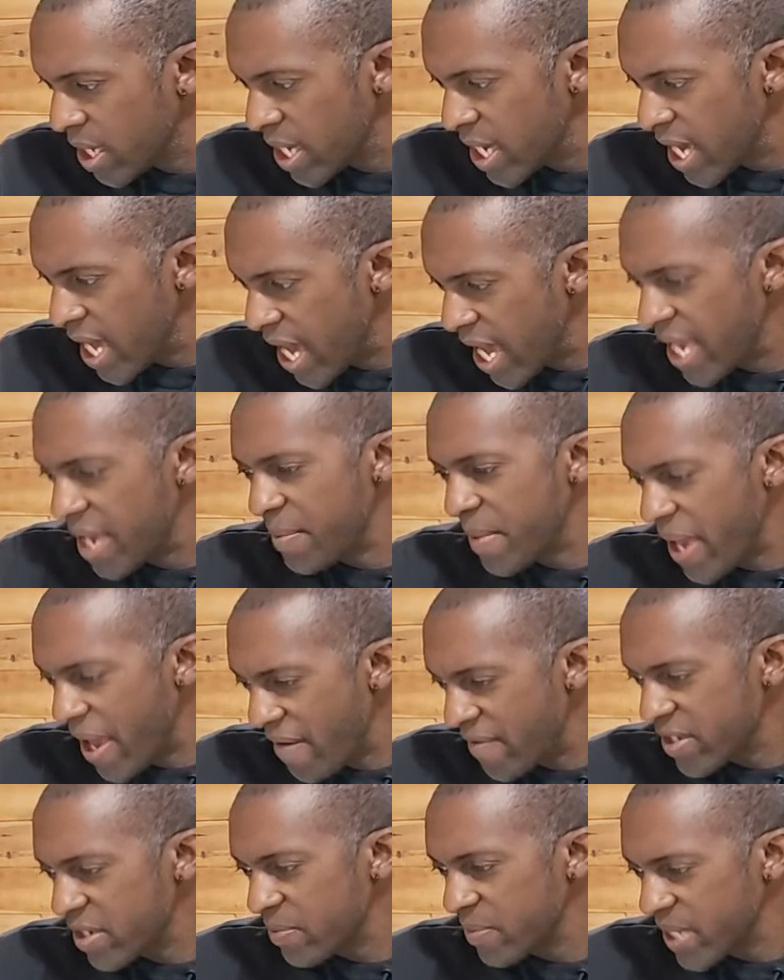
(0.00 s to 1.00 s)
I am
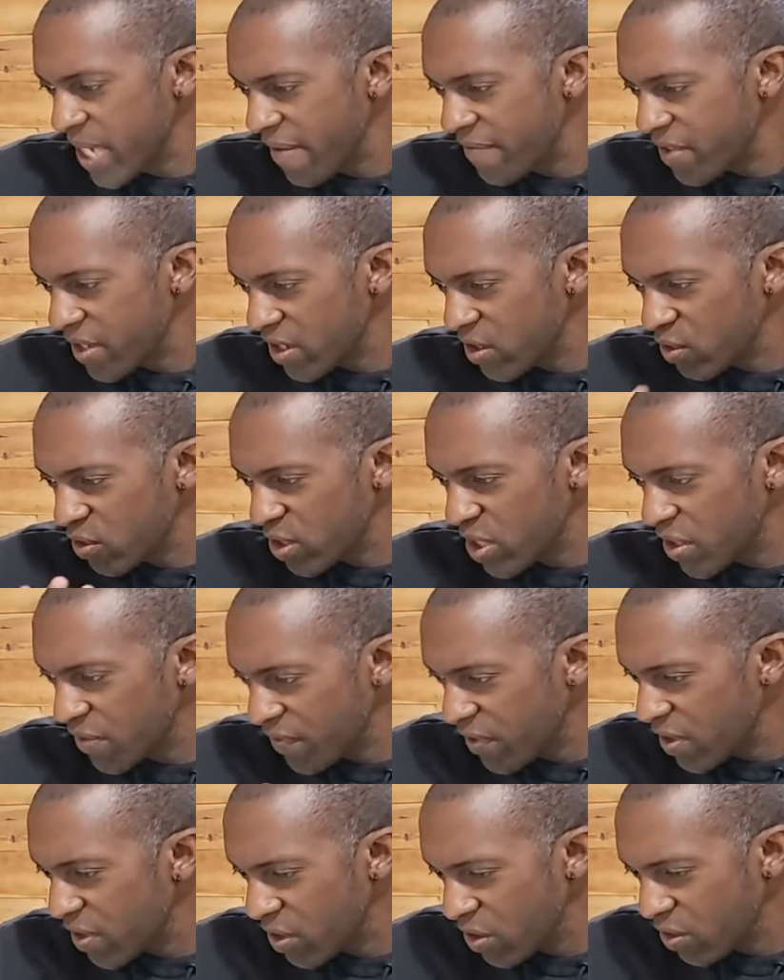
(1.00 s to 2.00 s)
having some technical
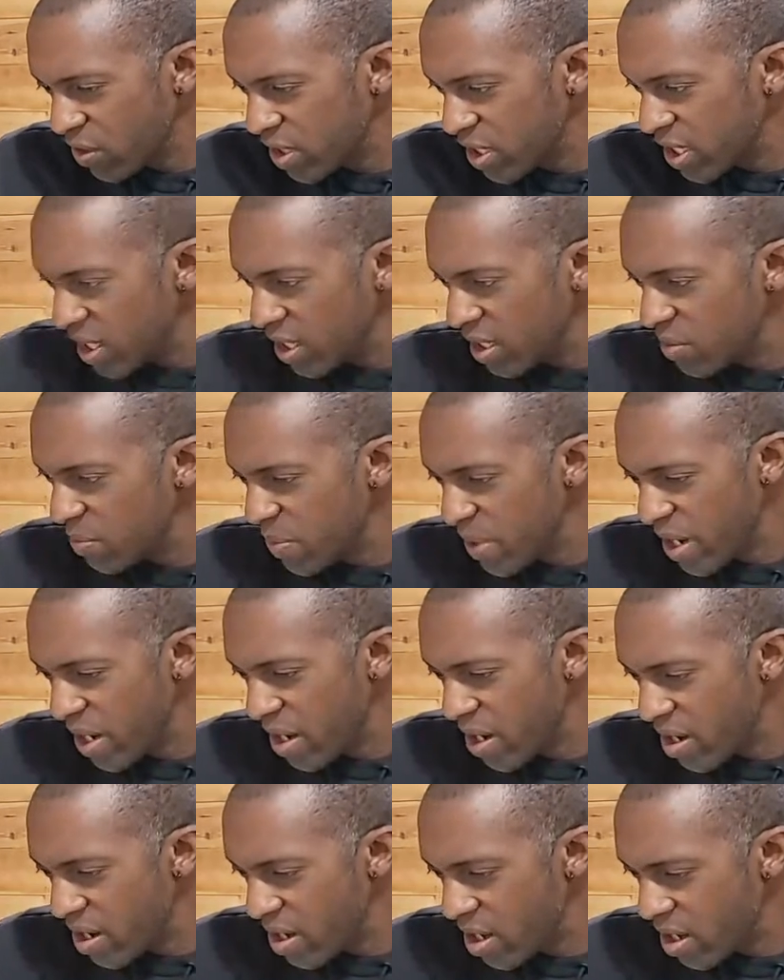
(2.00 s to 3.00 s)
difficulties.
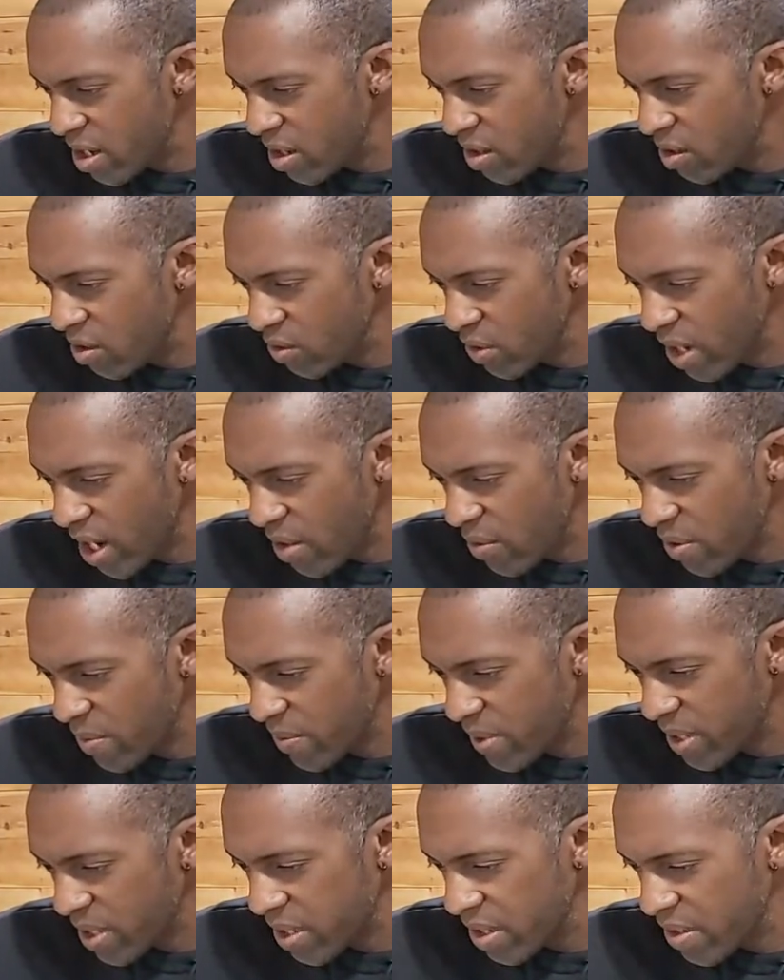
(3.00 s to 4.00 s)
Hold on with
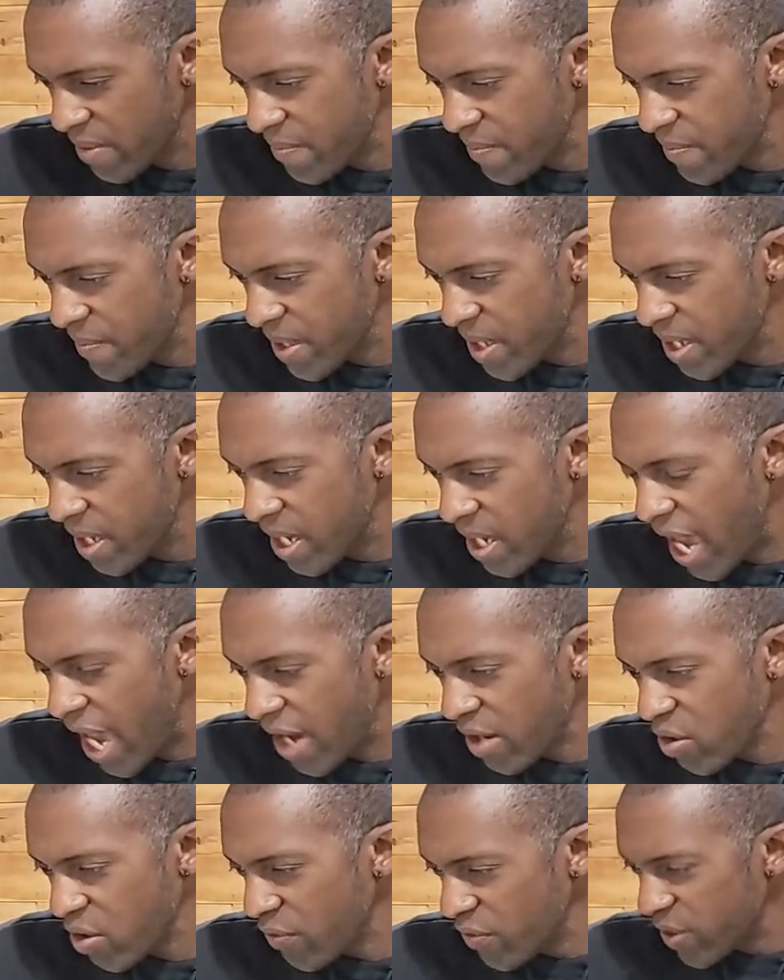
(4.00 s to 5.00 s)
me here. I
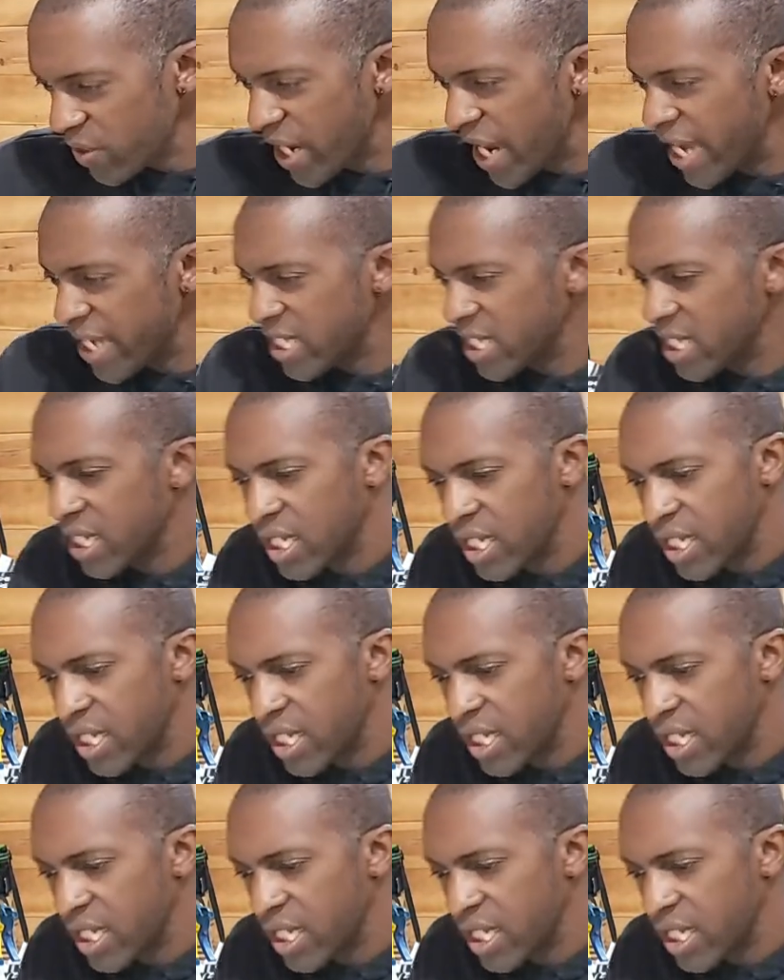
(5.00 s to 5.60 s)
don't know if you guys